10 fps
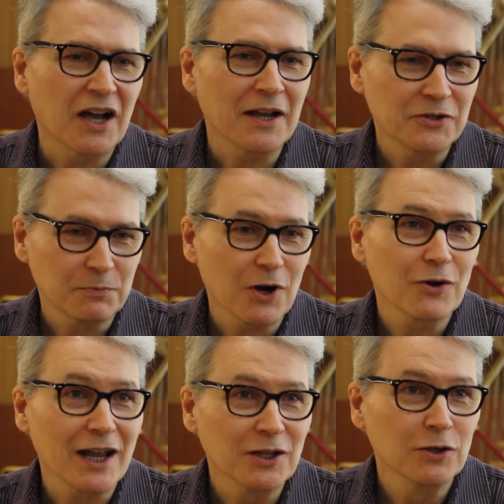Ich
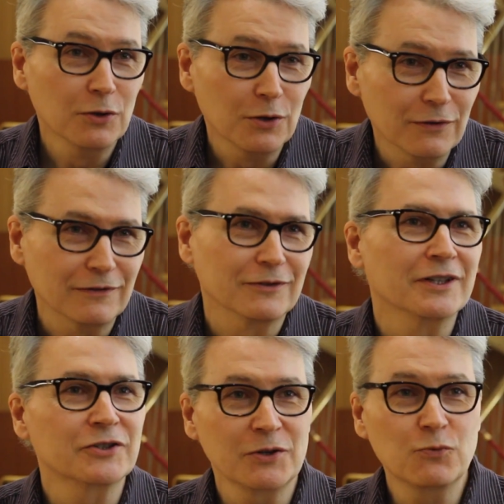brauche ein Löffel.
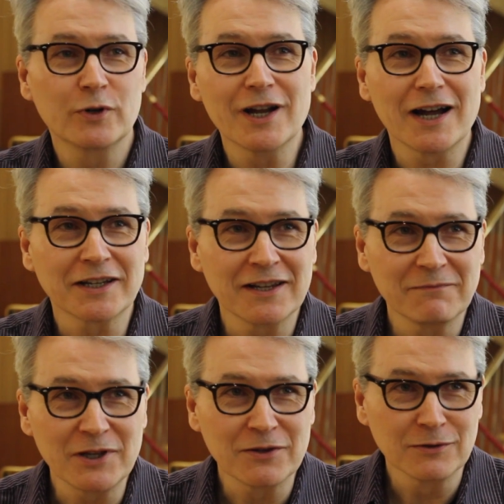And she would not give
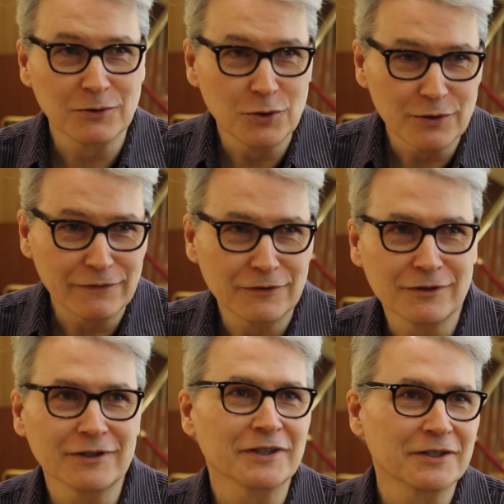me the
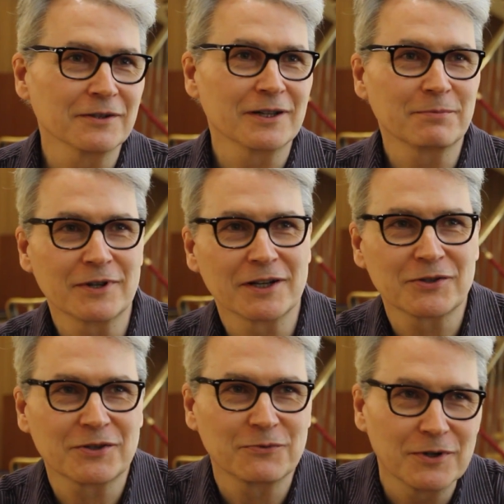Löffel until I
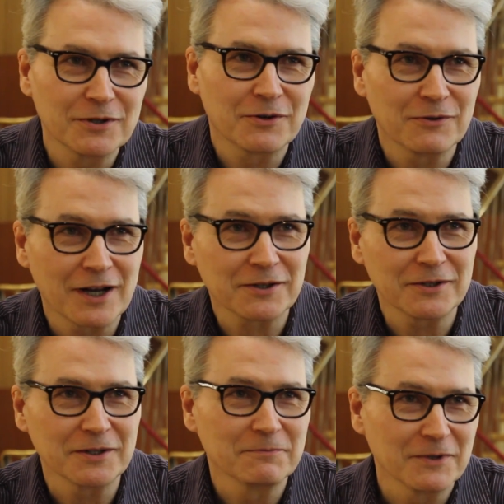pronounced the word
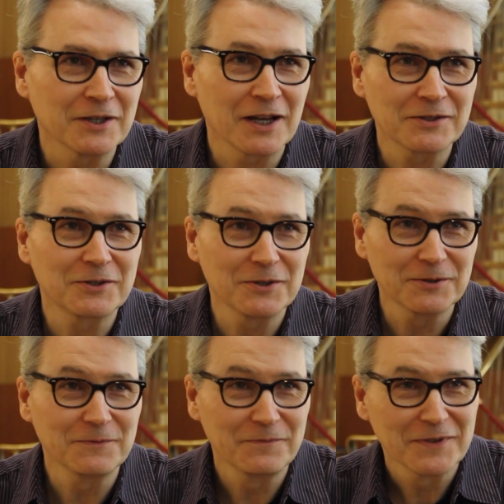correctly. And I still